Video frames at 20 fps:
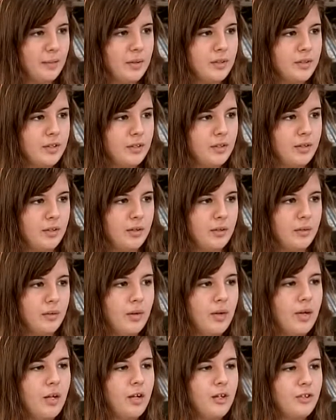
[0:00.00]
what to do.
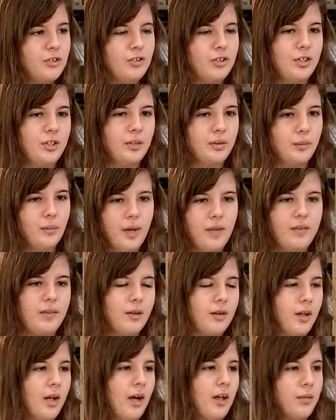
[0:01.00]
She wet the
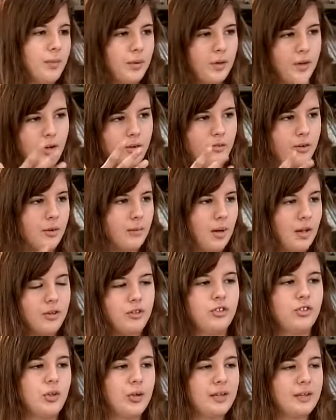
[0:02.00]
cloth, put it over her
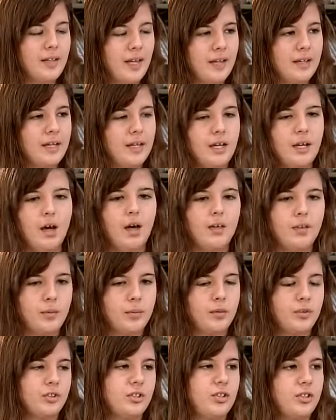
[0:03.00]
mouth. She knew exactly all the
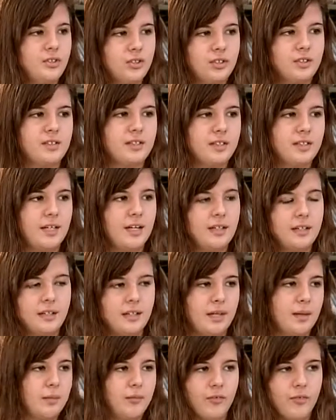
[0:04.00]
procedures to take to
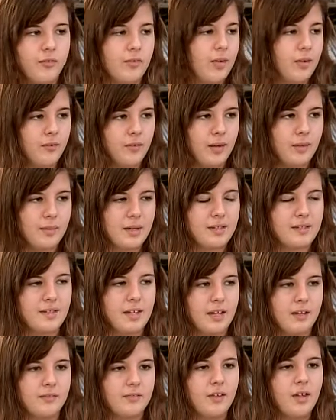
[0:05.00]
keep her family
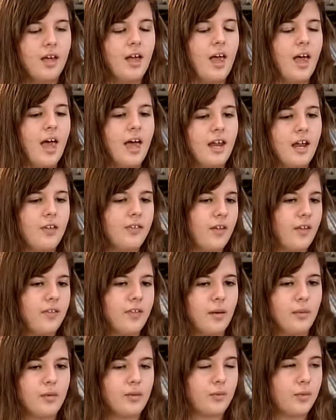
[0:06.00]
safe, and I thought
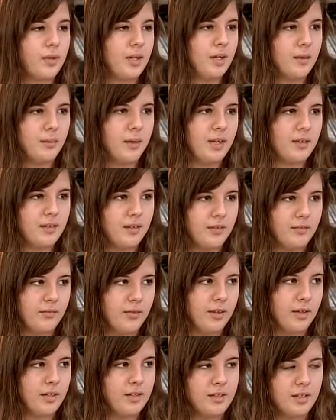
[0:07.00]
that was pretty amazing
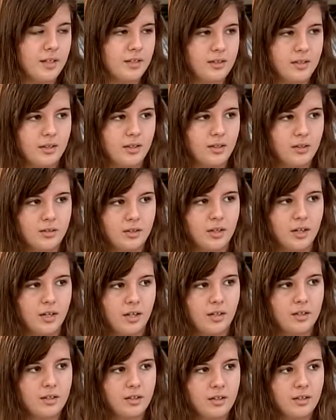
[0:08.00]
for a 16-year-old
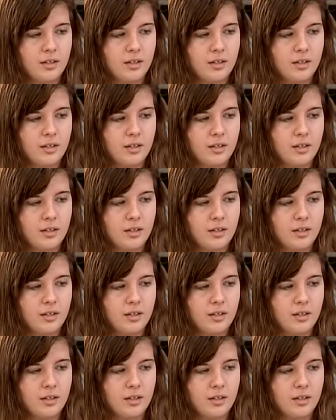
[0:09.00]
girl.